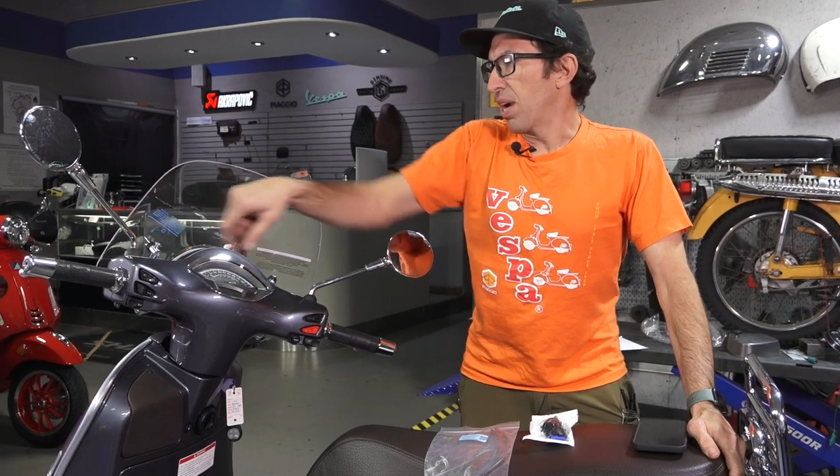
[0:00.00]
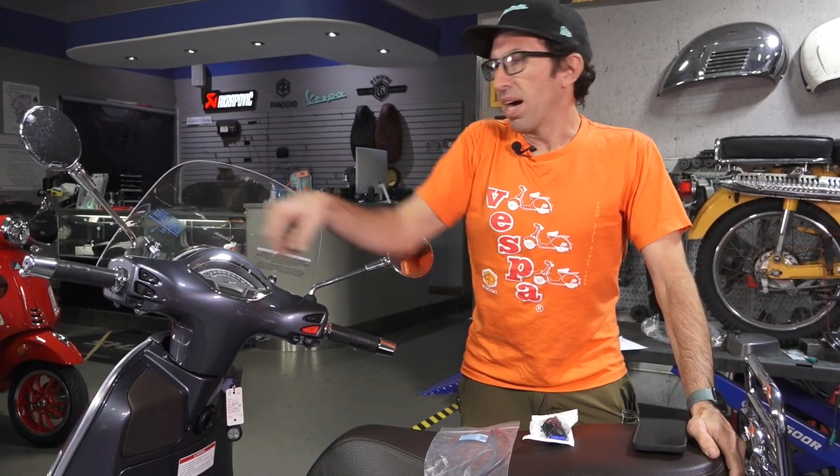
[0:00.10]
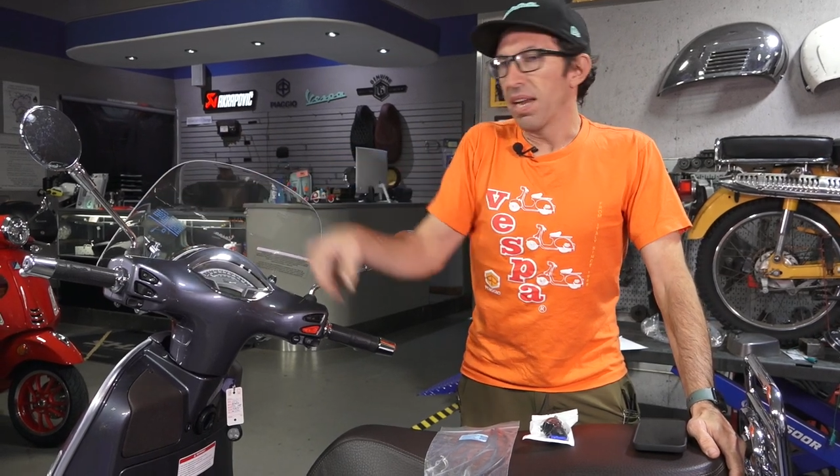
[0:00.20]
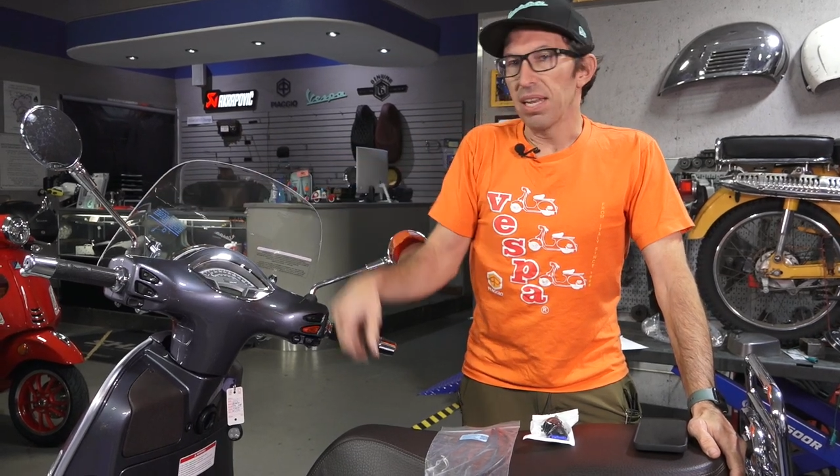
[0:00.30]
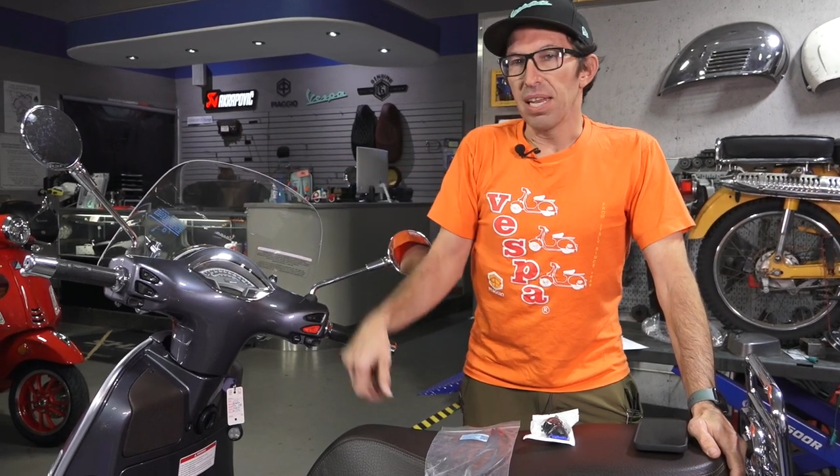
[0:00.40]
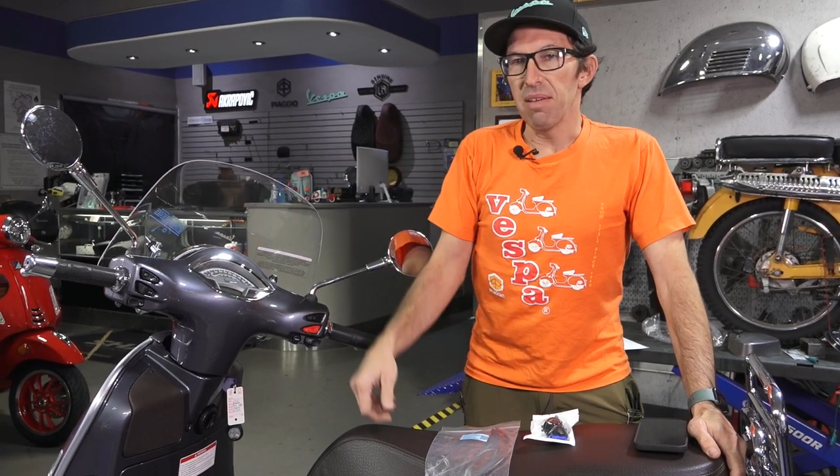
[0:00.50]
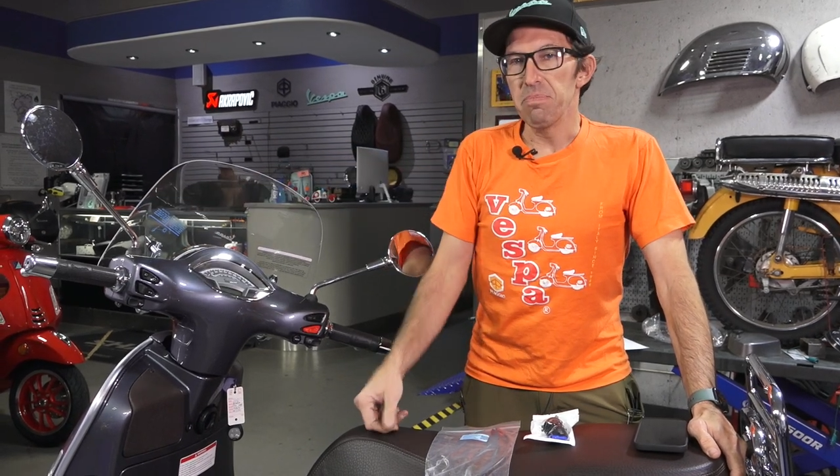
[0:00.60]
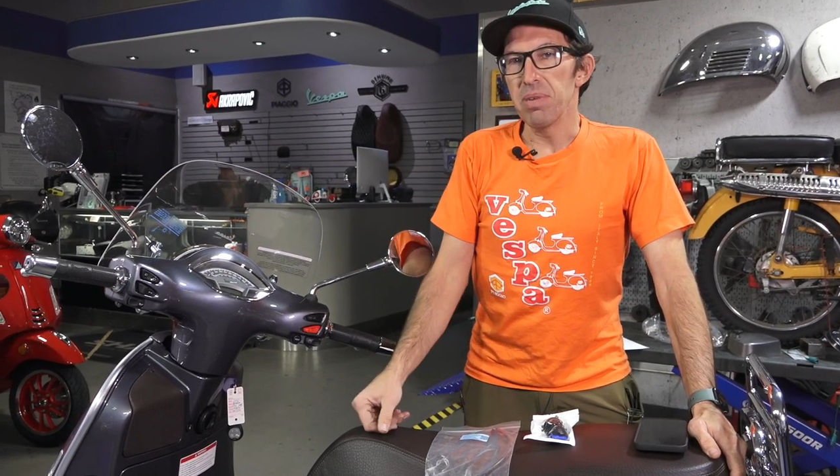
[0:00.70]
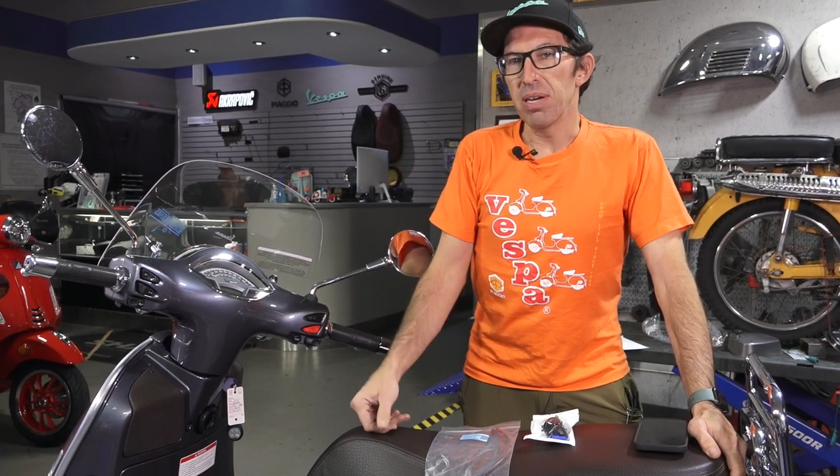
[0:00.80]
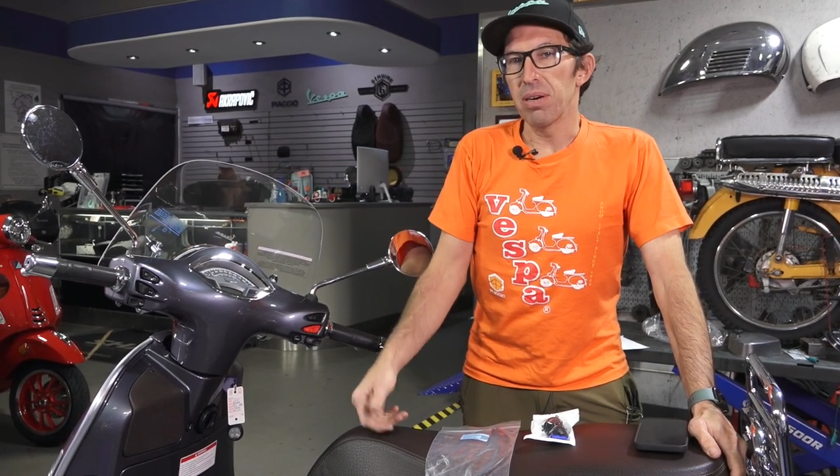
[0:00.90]
on the left
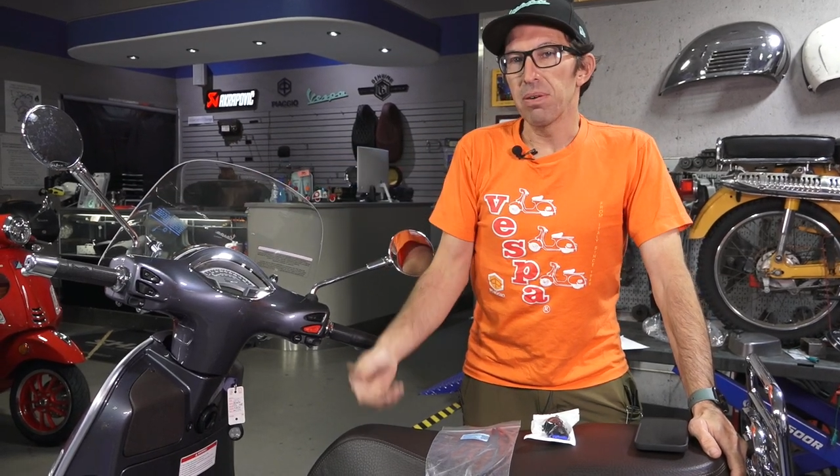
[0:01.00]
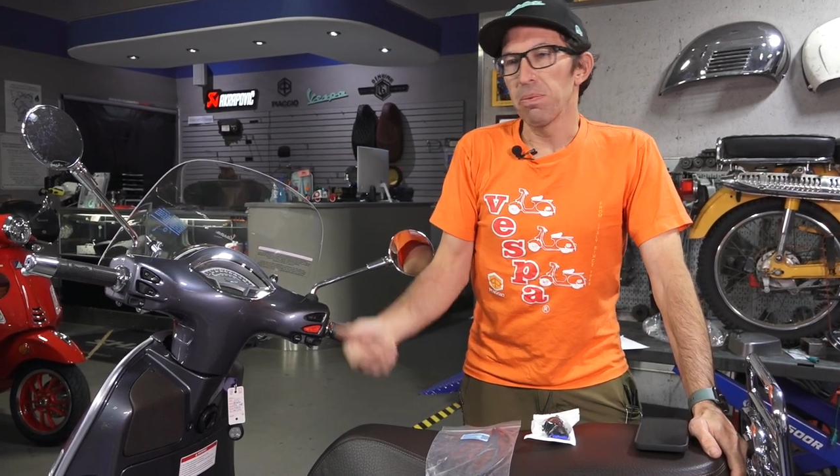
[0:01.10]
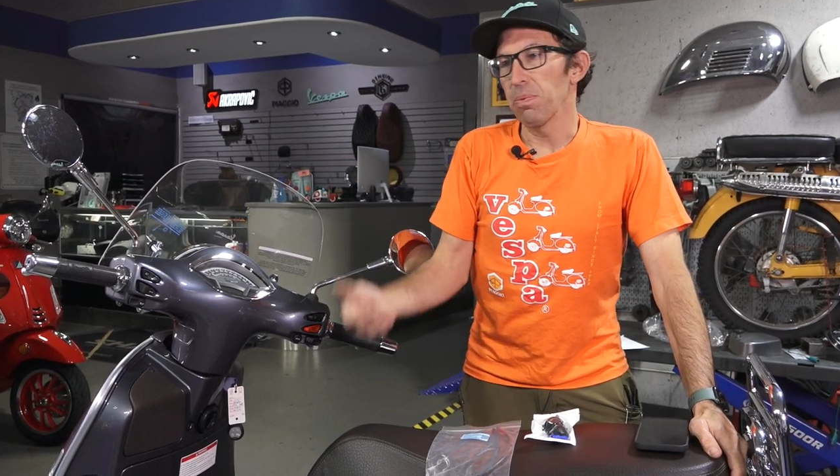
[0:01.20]
mirror